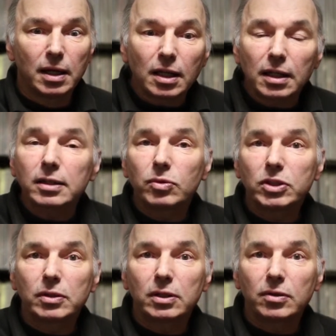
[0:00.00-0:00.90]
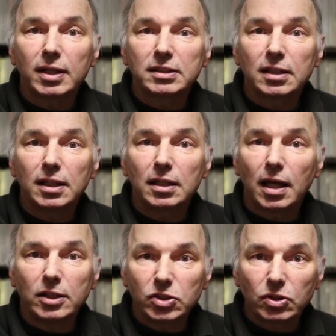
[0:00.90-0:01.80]
Collect what you're interested in
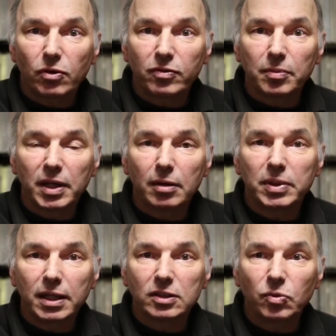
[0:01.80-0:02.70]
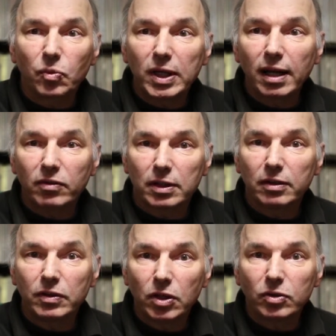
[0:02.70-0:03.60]
and just go from there, because whatever,
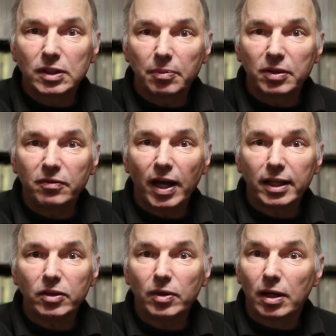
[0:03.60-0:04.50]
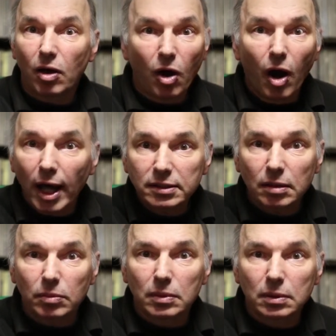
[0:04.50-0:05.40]
if it goes up in value, awesome.